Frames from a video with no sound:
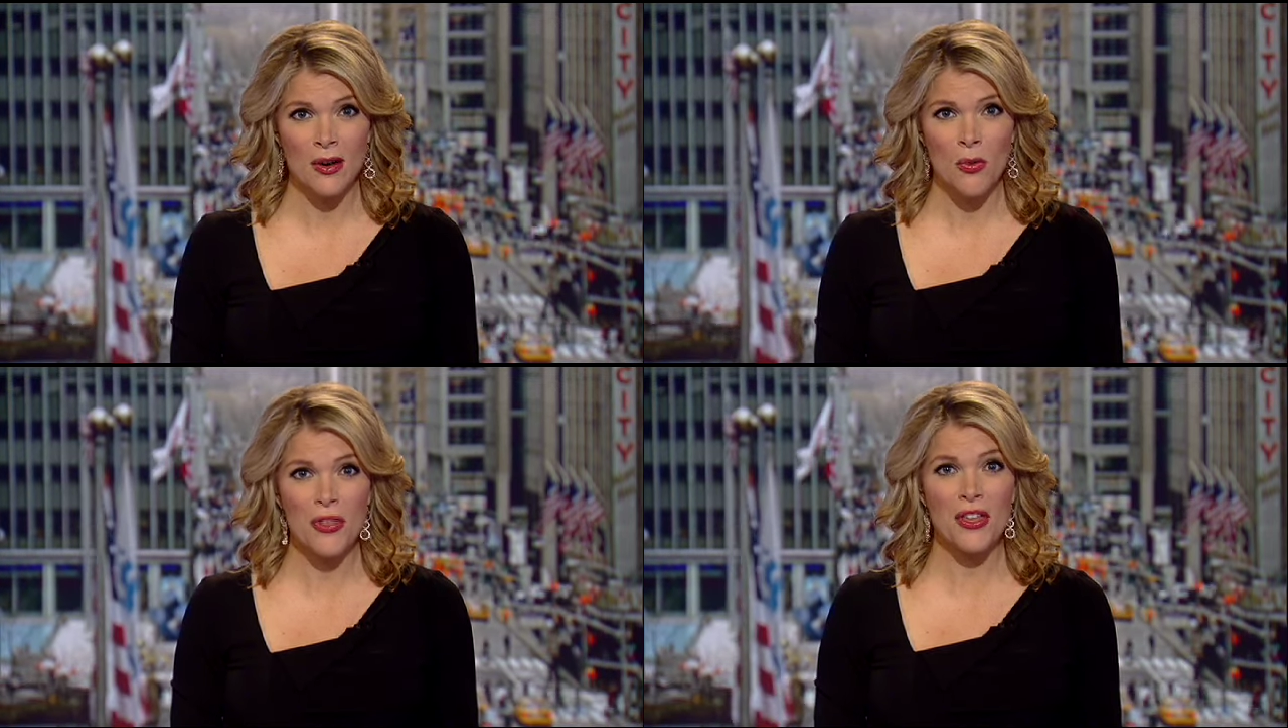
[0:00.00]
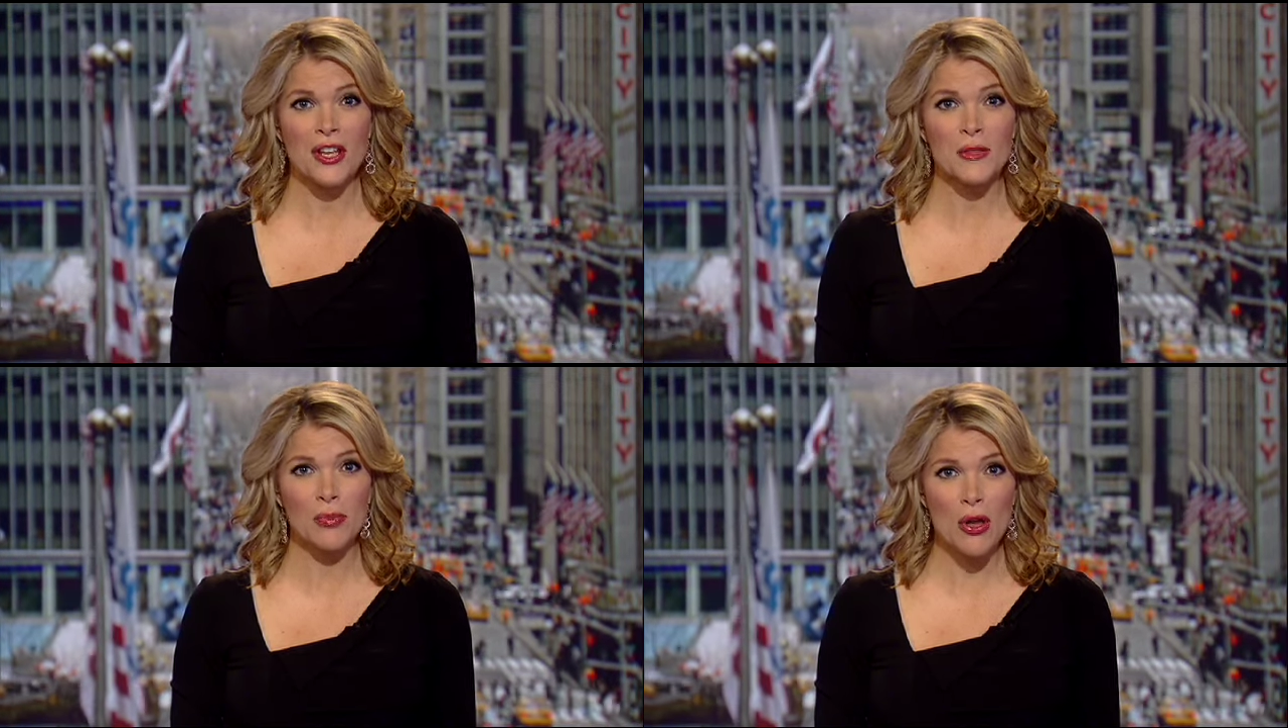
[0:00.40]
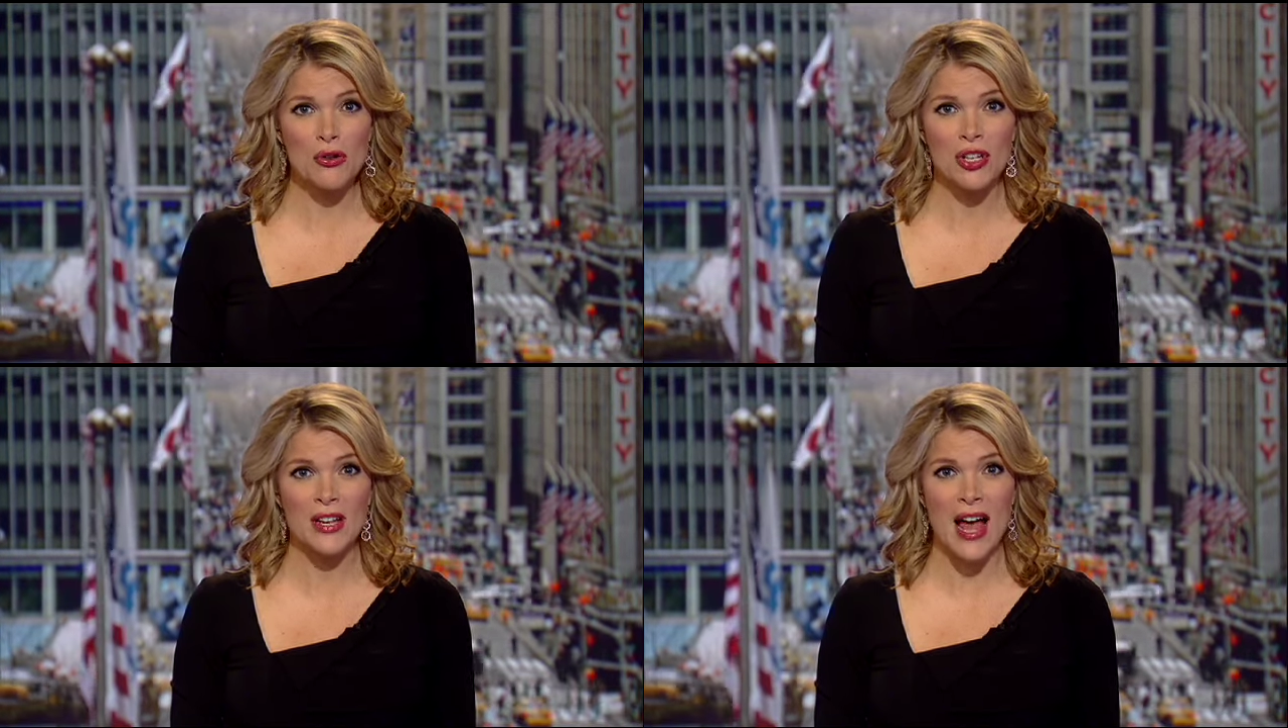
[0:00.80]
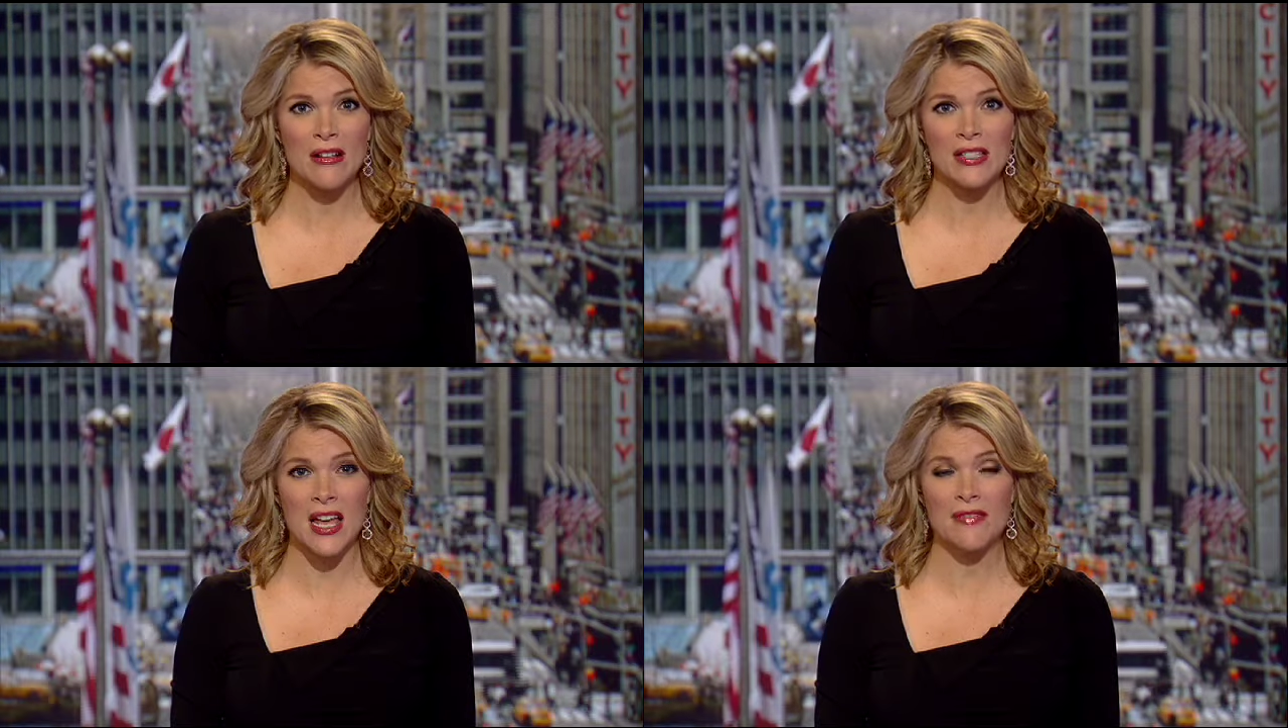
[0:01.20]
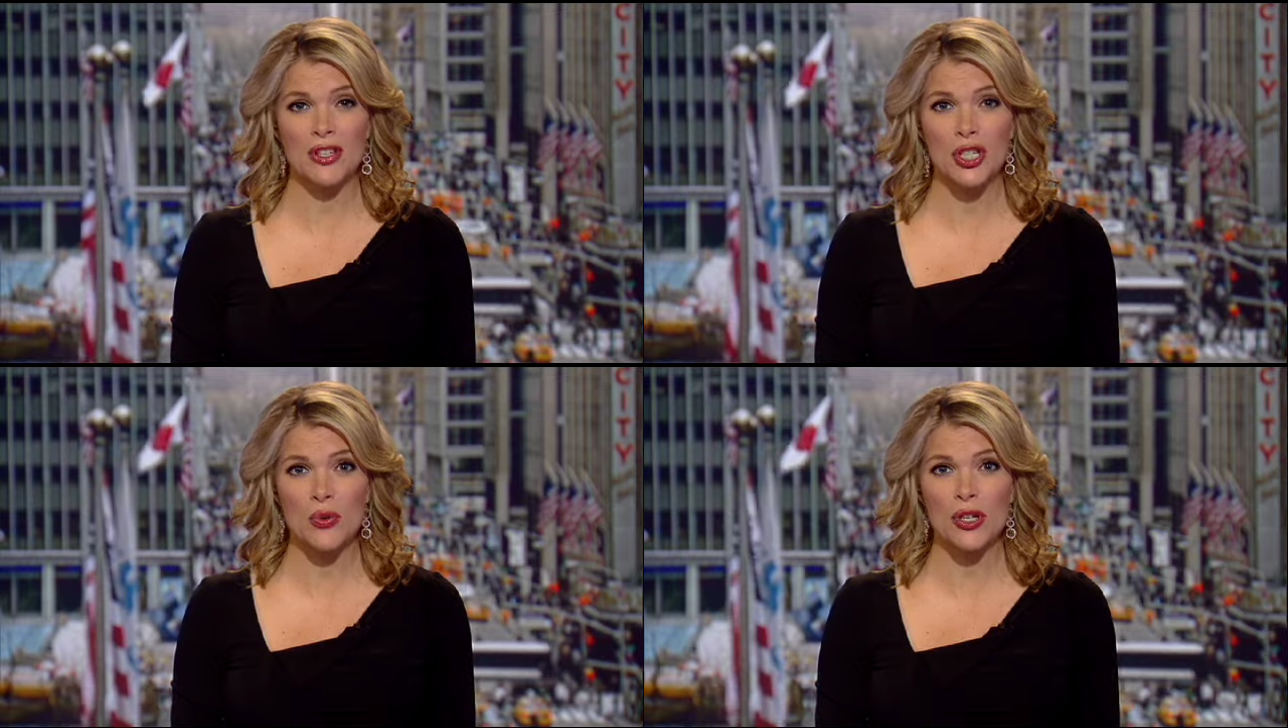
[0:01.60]
with an explosion outside of a
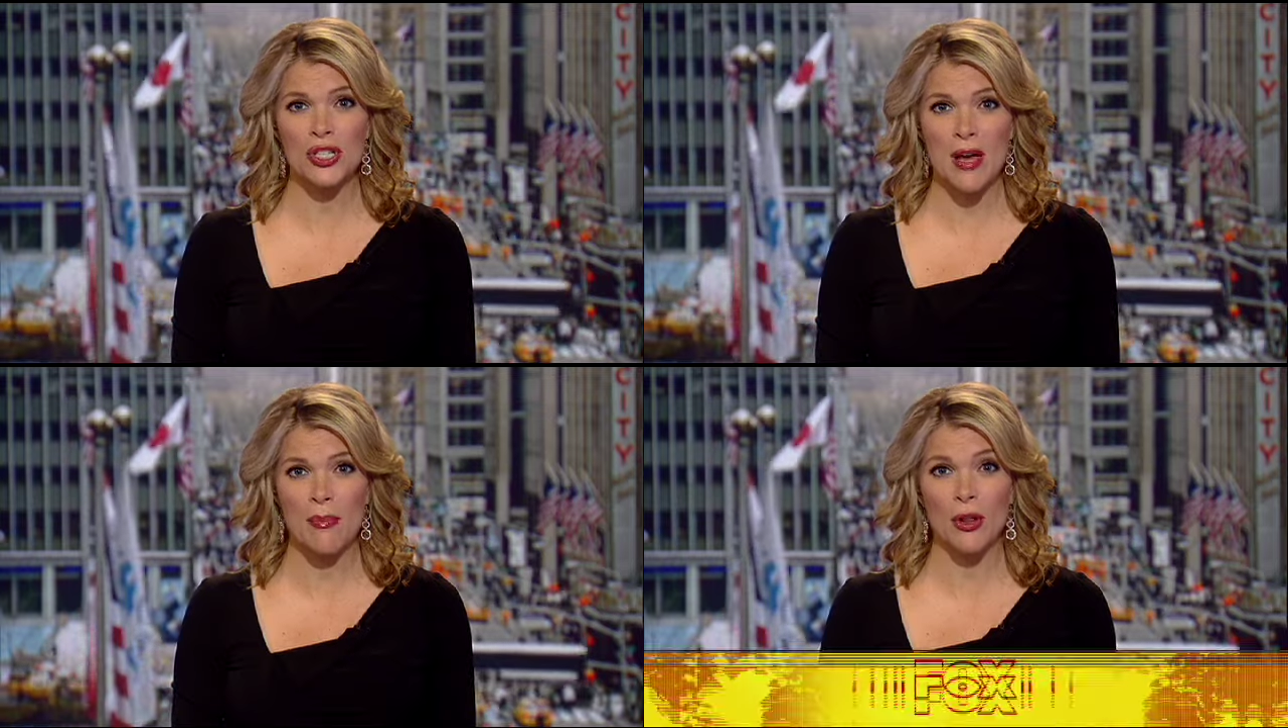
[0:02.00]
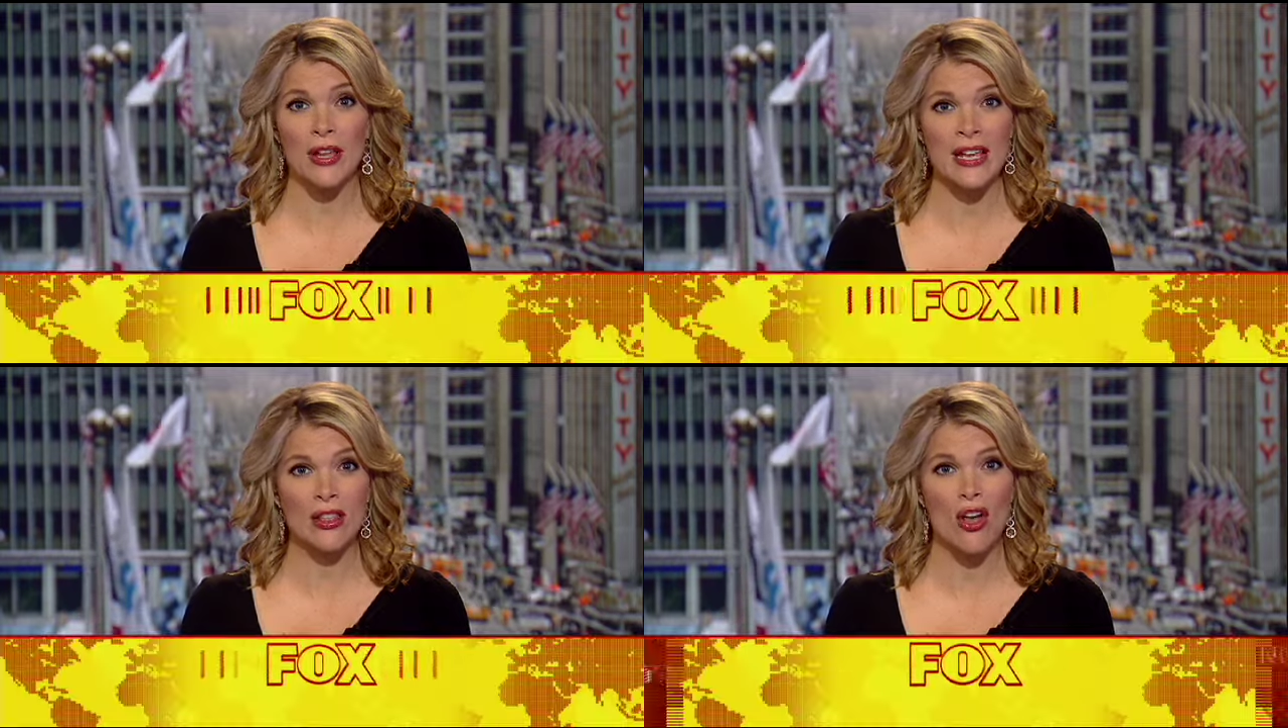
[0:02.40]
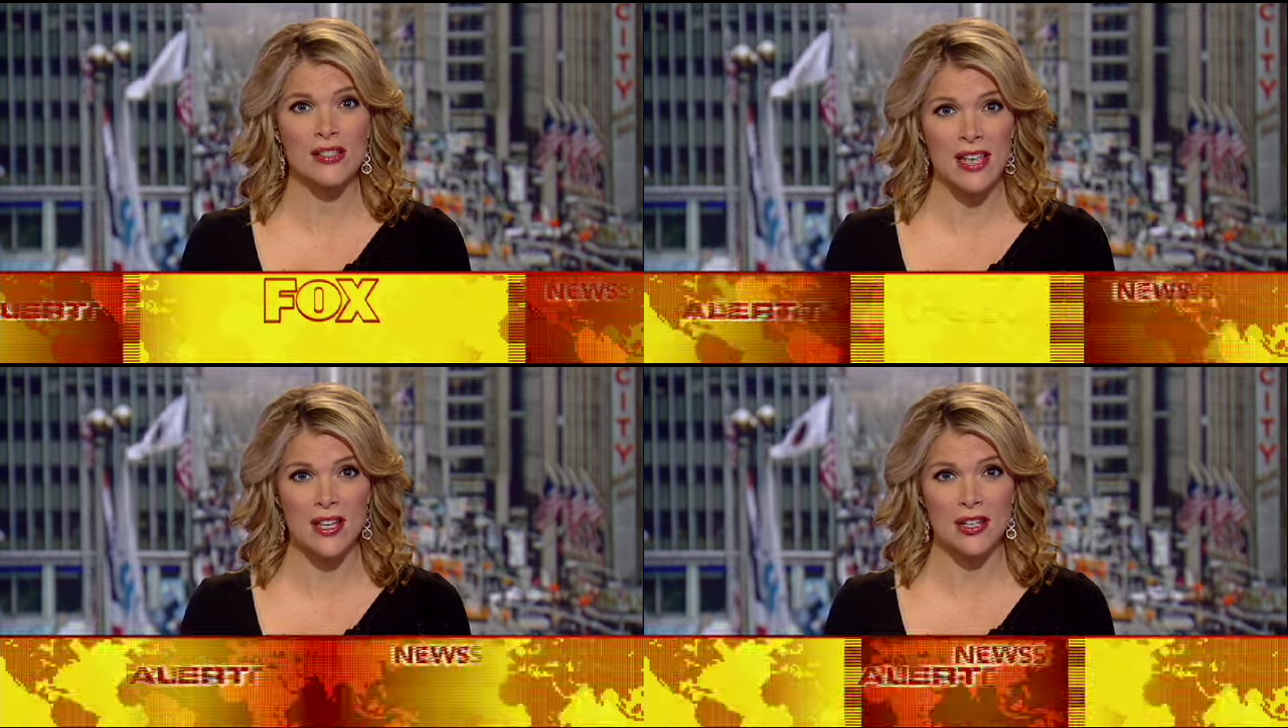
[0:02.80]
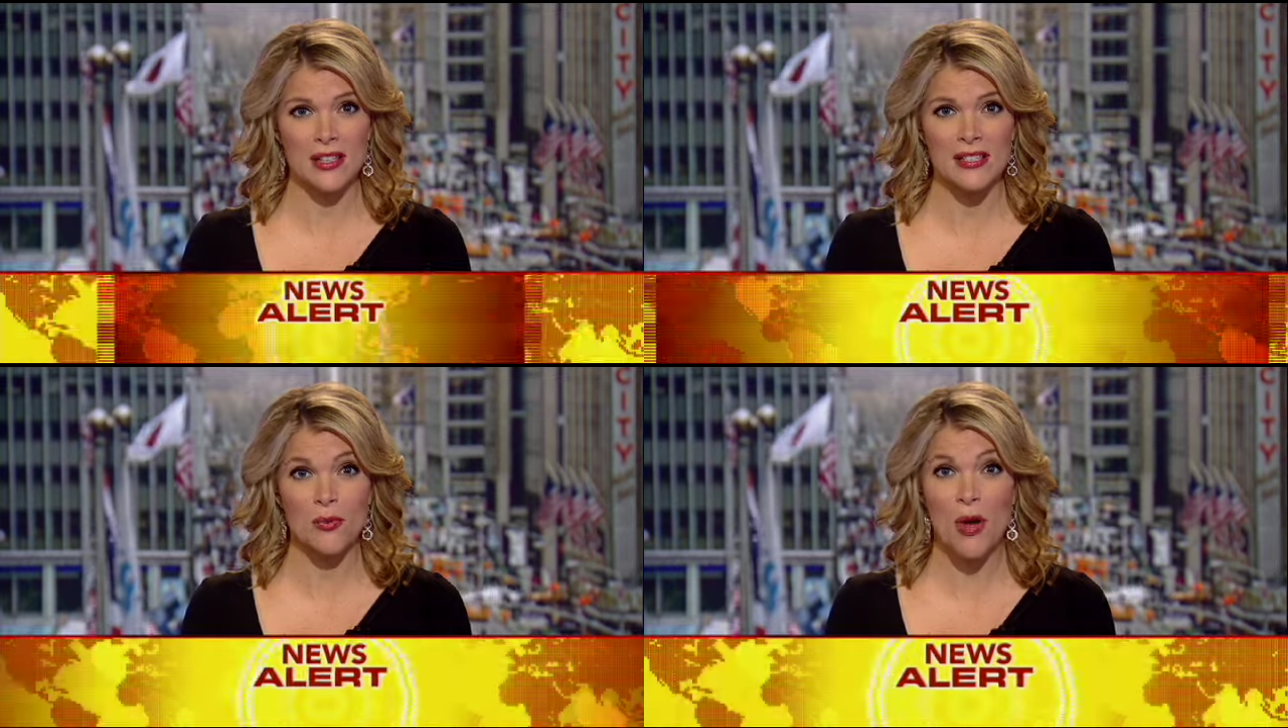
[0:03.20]
Jewish temple in Los Angeles.